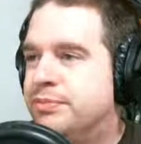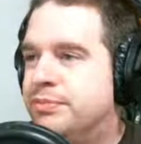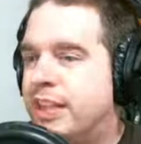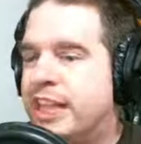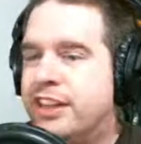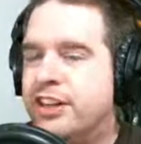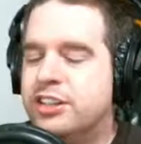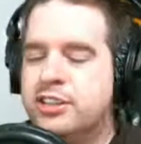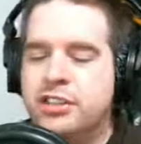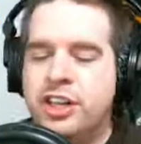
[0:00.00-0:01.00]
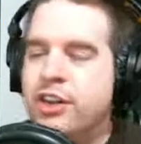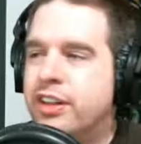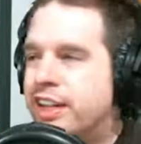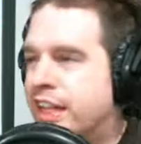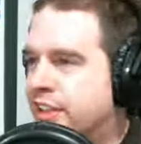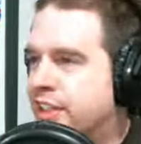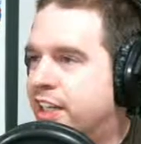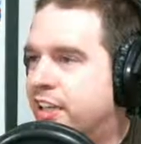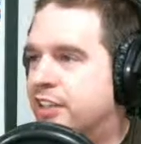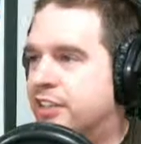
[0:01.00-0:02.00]
Like there's, in like
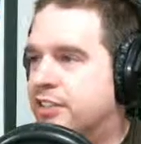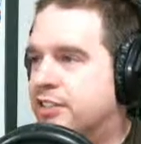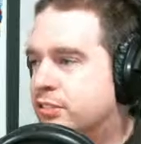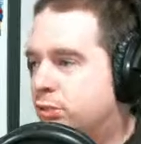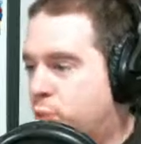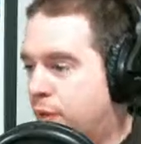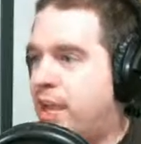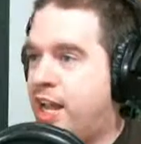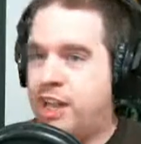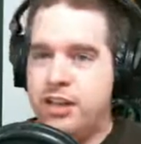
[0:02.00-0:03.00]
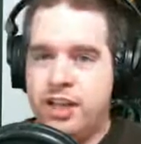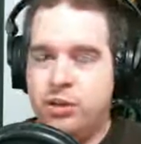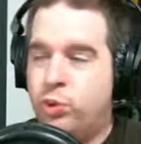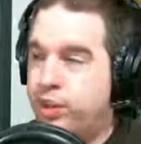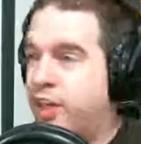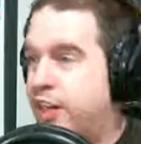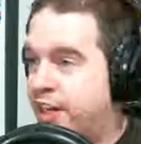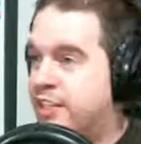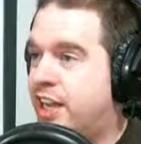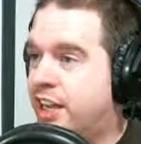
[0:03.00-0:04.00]
League, there's 1 mana and 1 thing on each
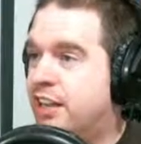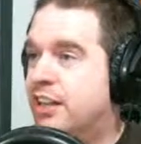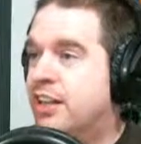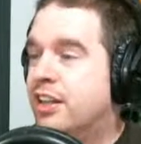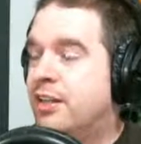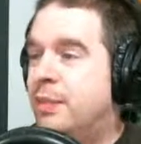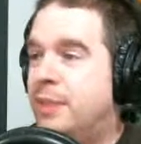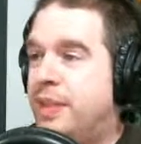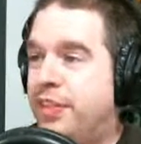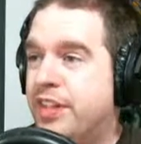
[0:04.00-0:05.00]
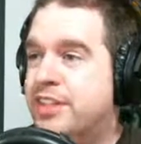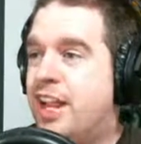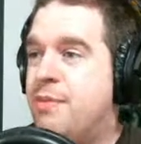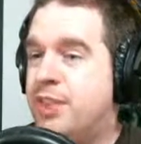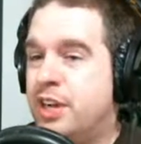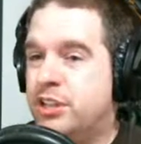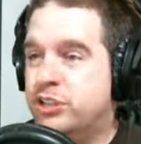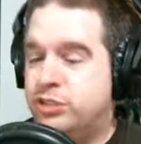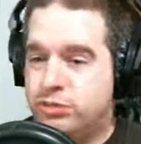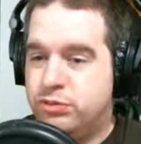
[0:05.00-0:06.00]
side. In this game, there's
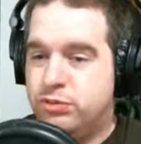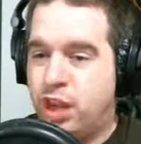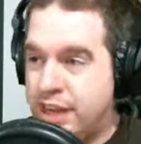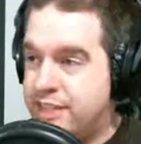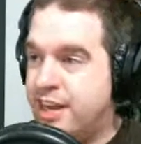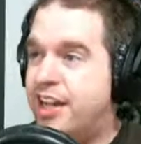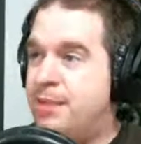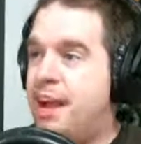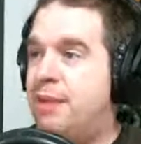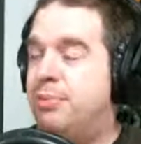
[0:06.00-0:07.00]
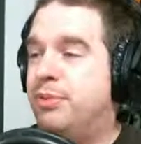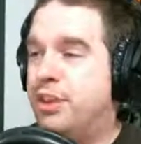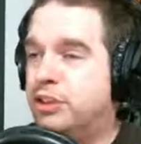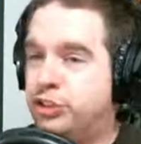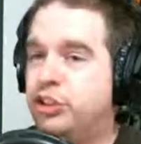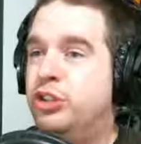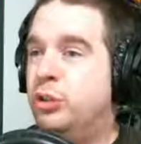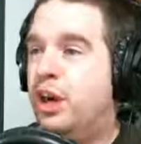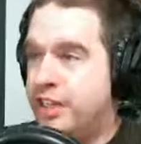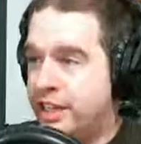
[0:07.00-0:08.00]
on each side of the map, there's 2
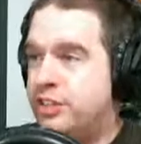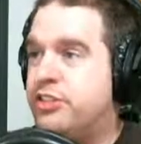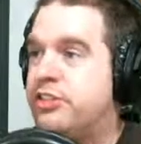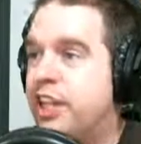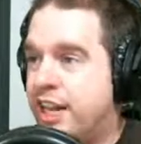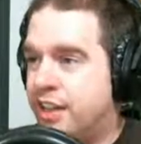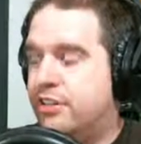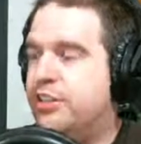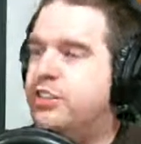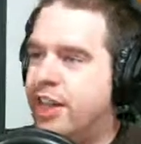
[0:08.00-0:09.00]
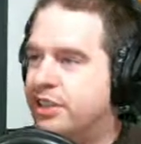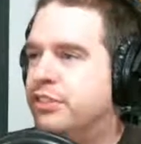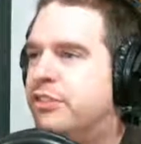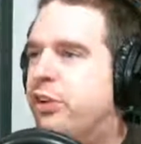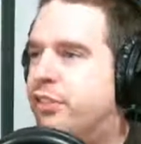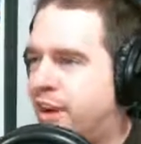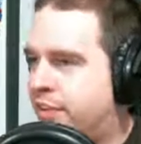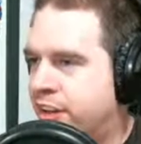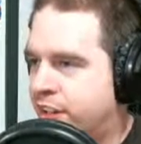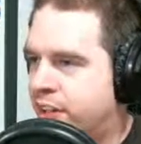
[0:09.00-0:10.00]
on each. So there's actually 4 of everything.